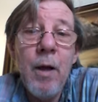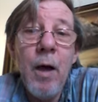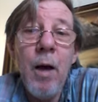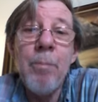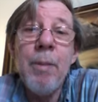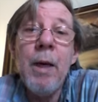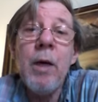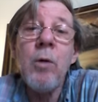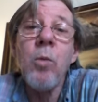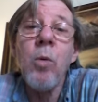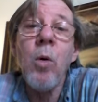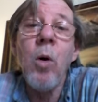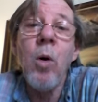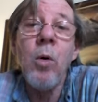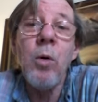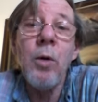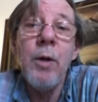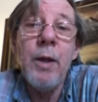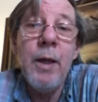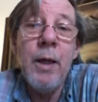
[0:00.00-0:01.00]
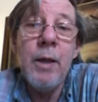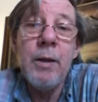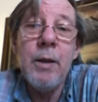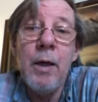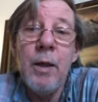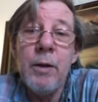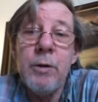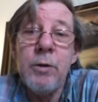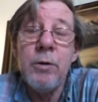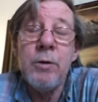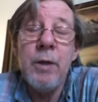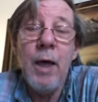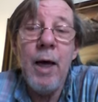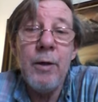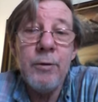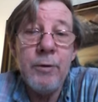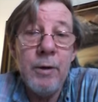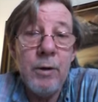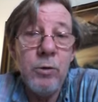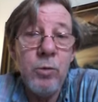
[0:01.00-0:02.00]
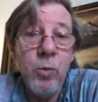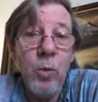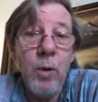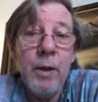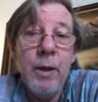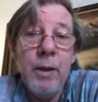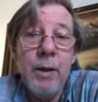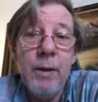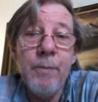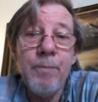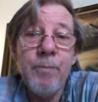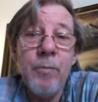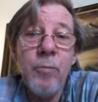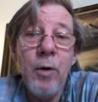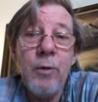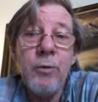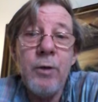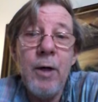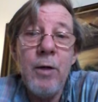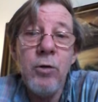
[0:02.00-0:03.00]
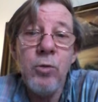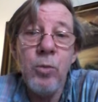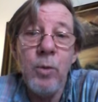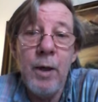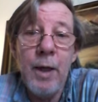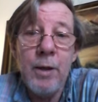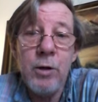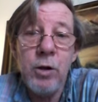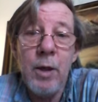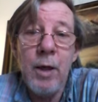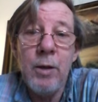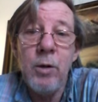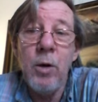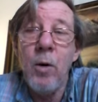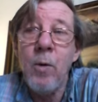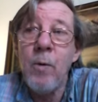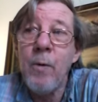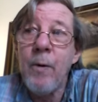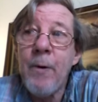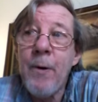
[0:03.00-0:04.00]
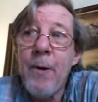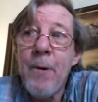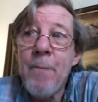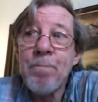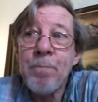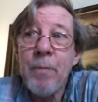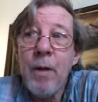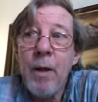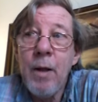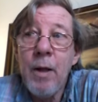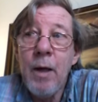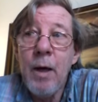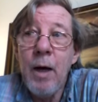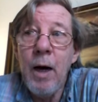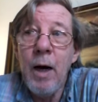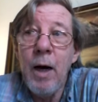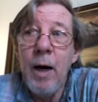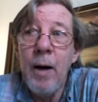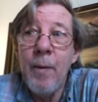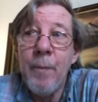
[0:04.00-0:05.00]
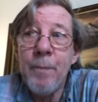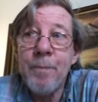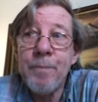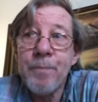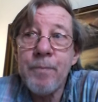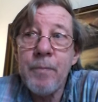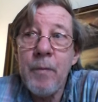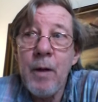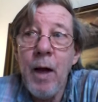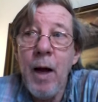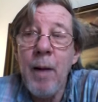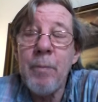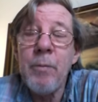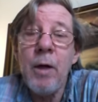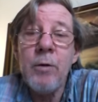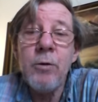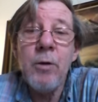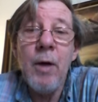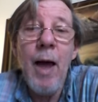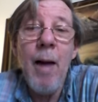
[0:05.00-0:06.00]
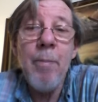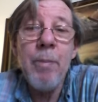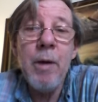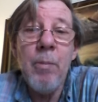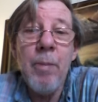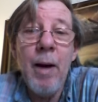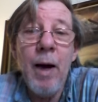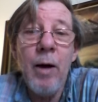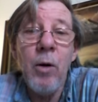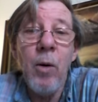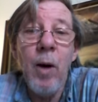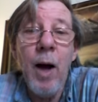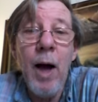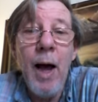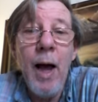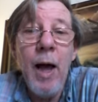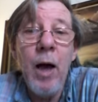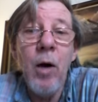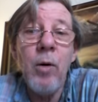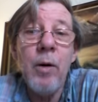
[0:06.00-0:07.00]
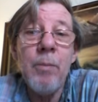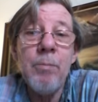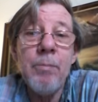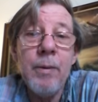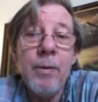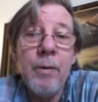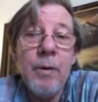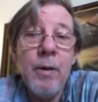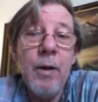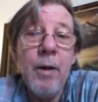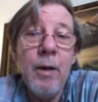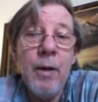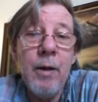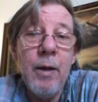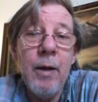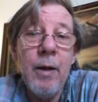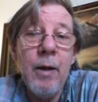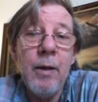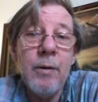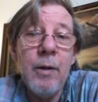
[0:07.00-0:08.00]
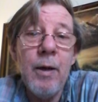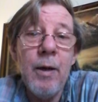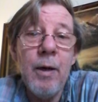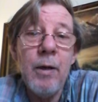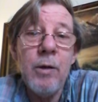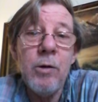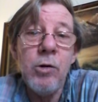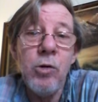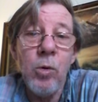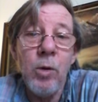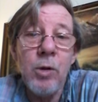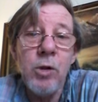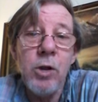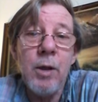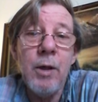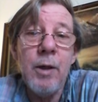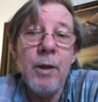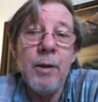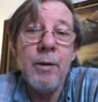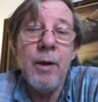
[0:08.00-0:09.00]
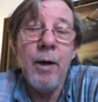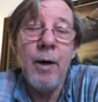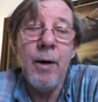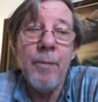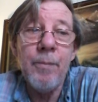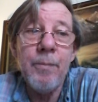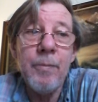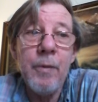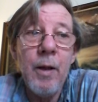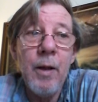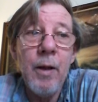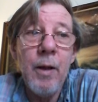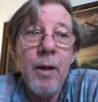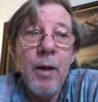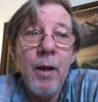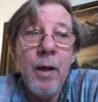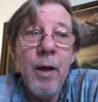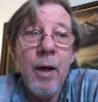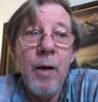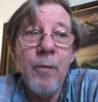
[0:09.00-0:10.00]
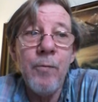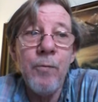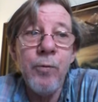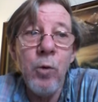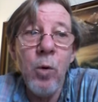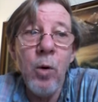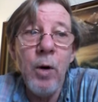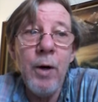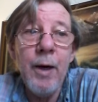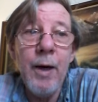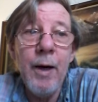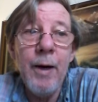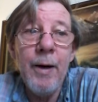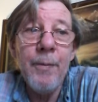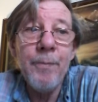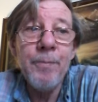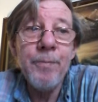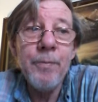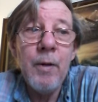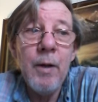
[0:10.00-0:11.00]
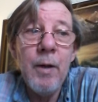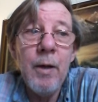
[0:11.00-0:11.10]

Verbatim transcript: a big role in the 2020 presidential election. I know um, I'm not too happy about Ohio and and uh, Georgia and um, and Florida,